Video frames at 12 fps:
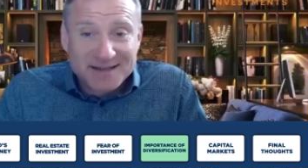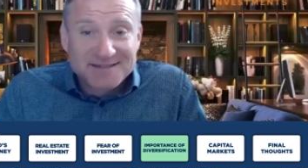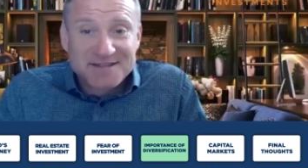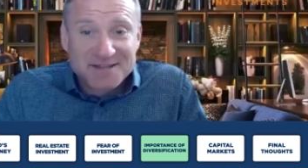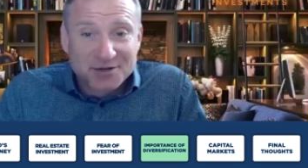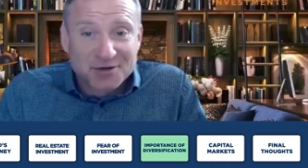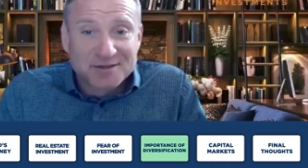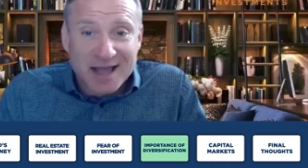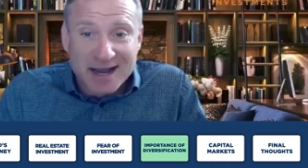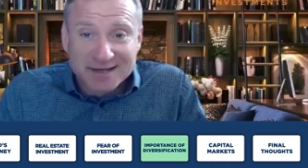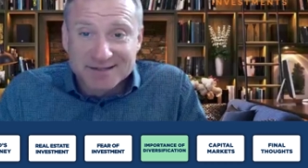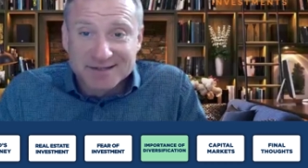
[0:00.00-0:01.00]
pay zero
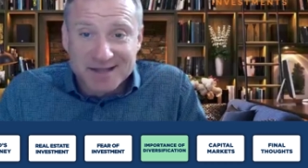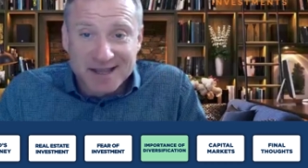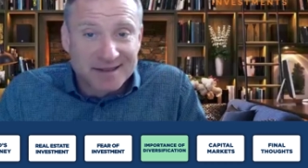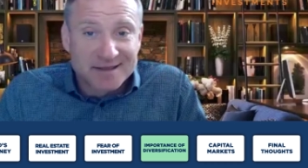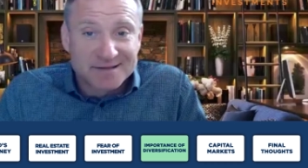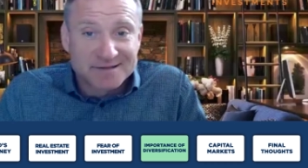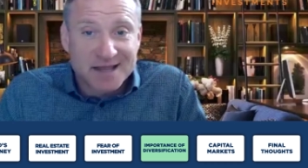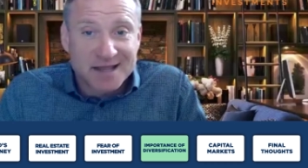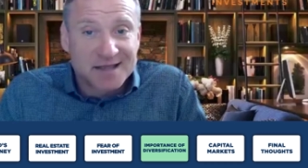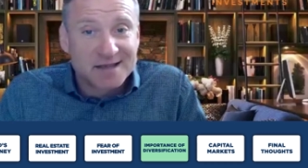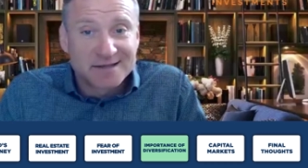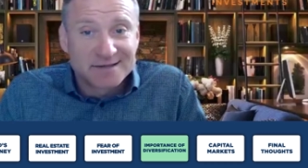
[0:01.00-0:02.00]
taxes and it's,
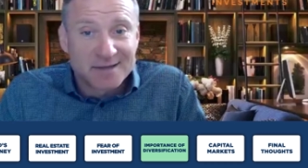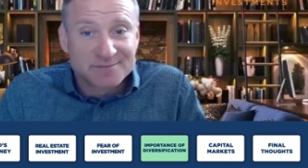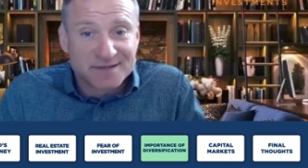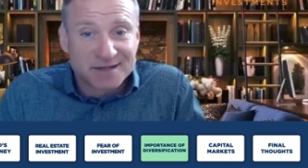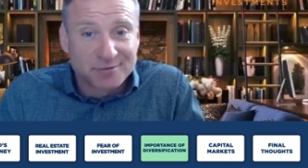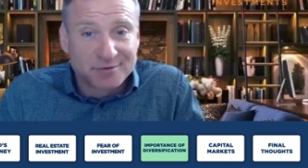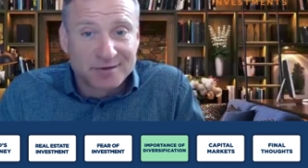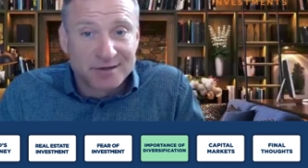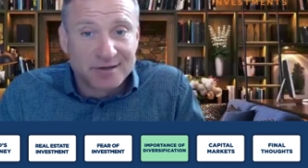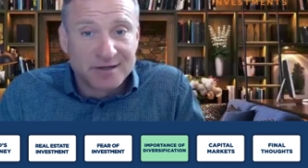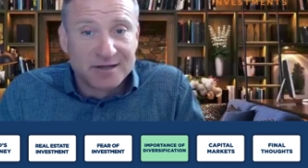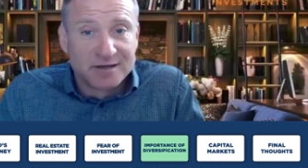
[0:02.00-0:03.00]
uh, in
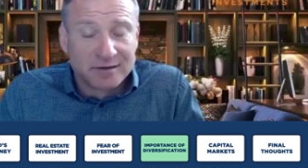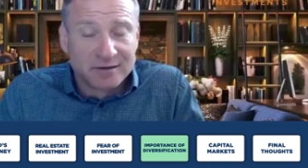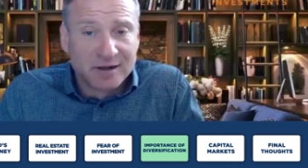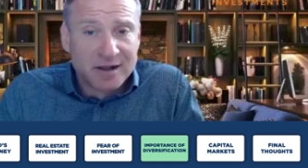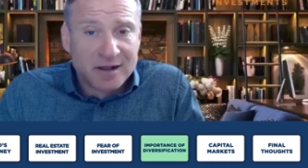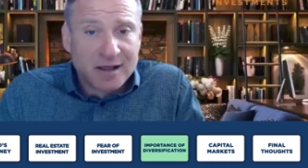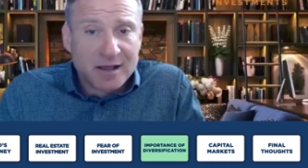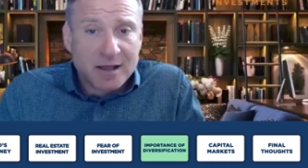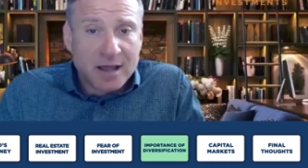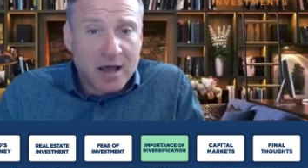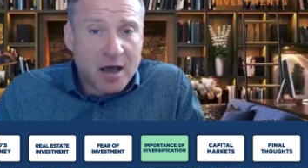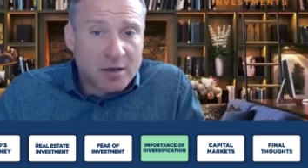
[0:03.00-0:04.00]
absolutely legal
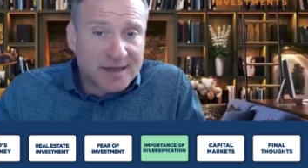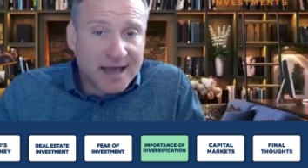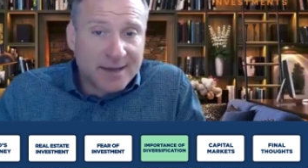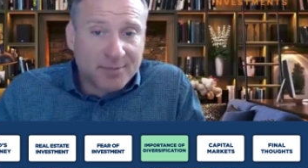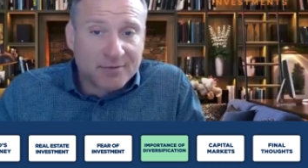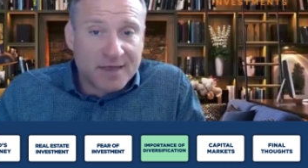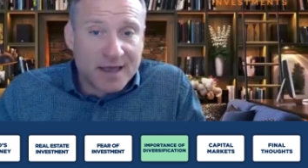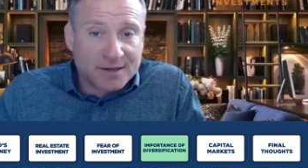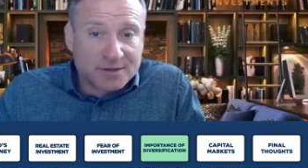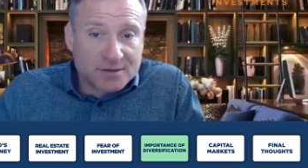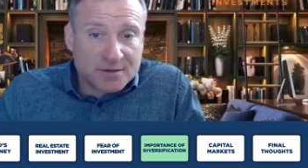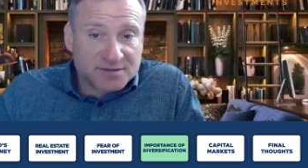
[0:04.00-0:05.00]
uh, on top of
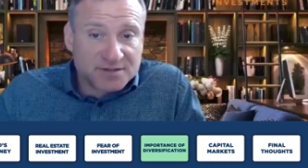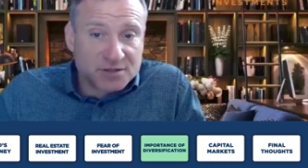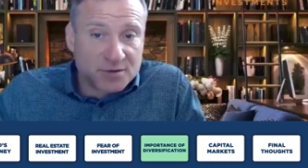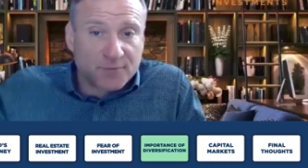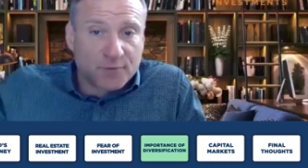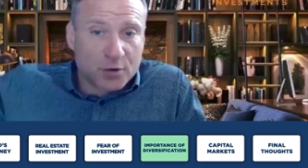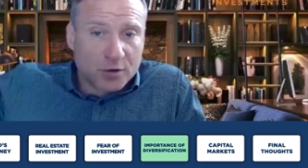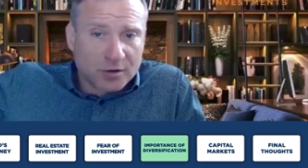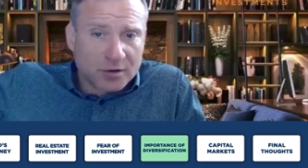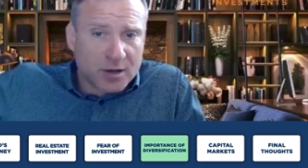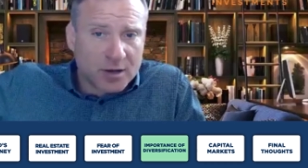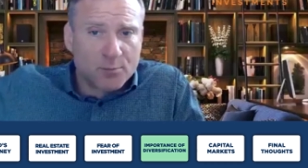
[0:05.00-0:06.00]
that there is a
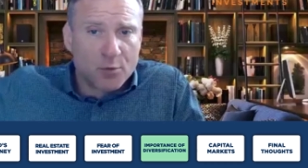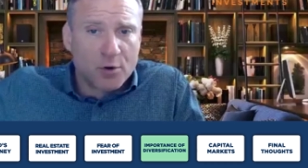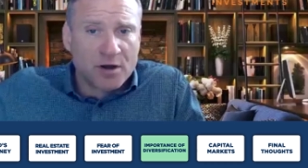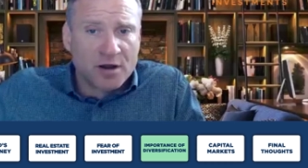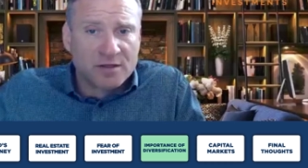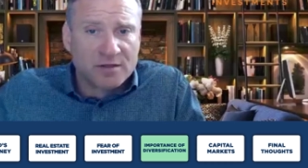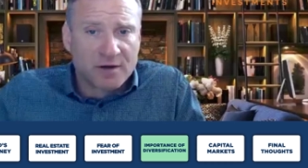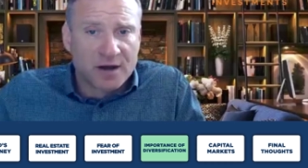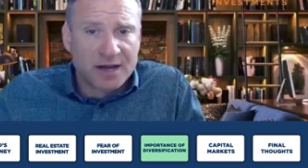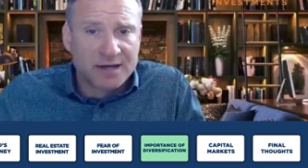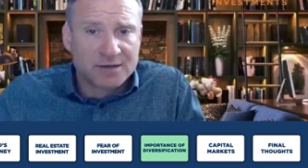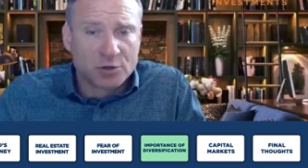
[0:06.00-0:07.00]
deferral component
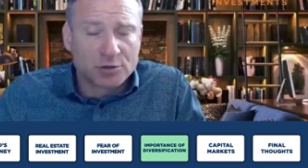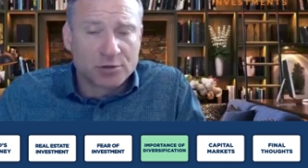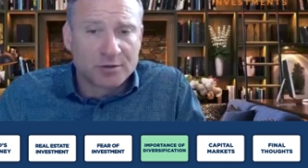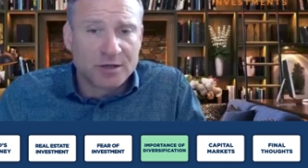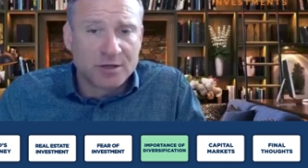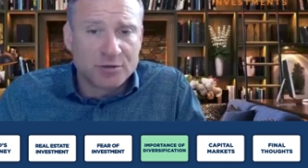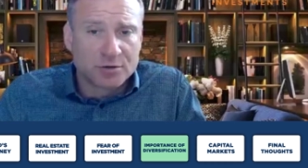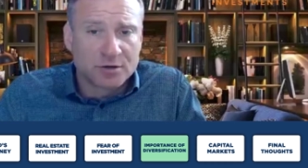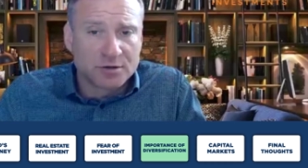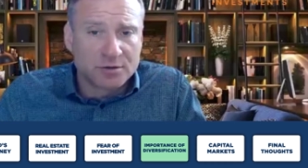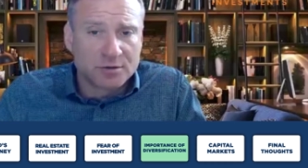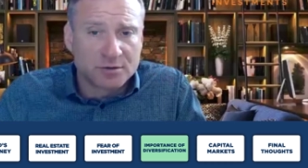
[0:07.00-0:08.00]
right mm-hmm. not only
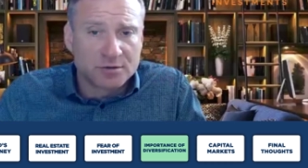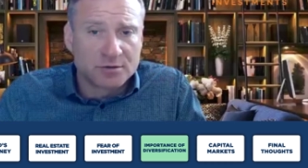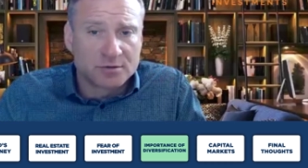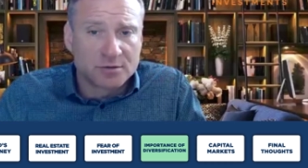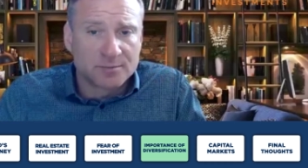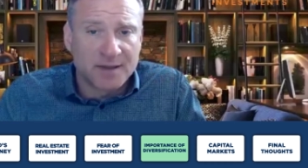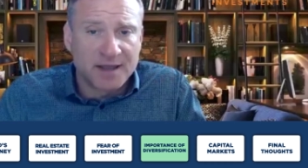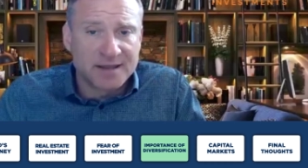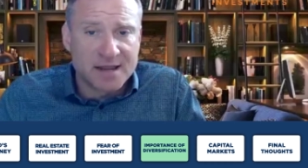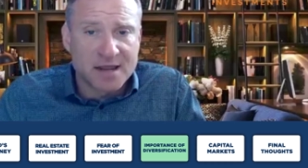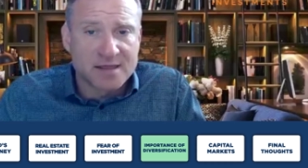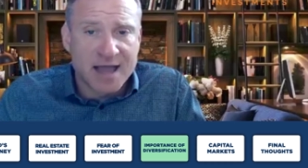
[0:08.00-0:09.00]
you're you're you're not paying
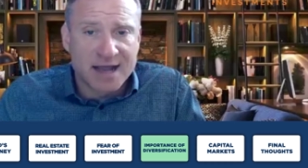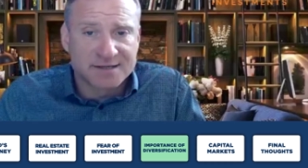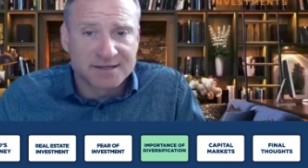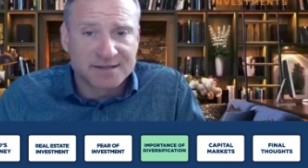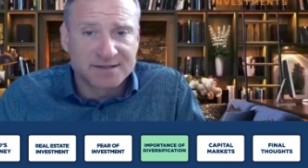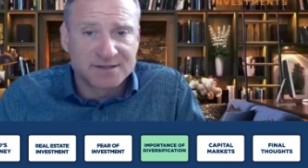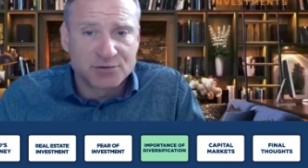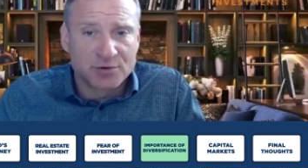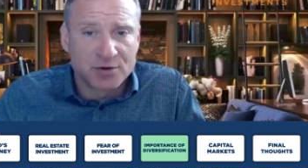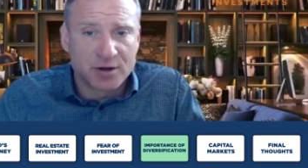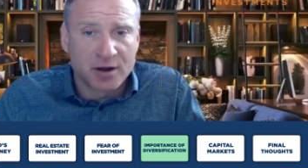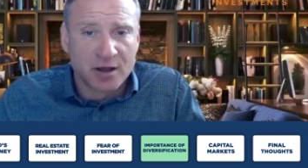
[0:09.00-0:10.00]
any taxes
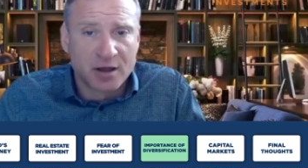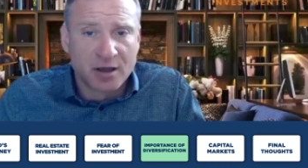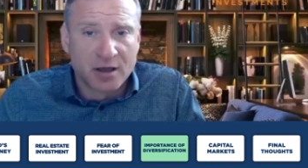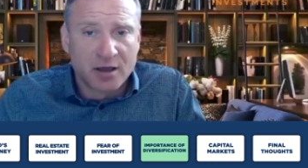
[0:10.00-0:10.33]
during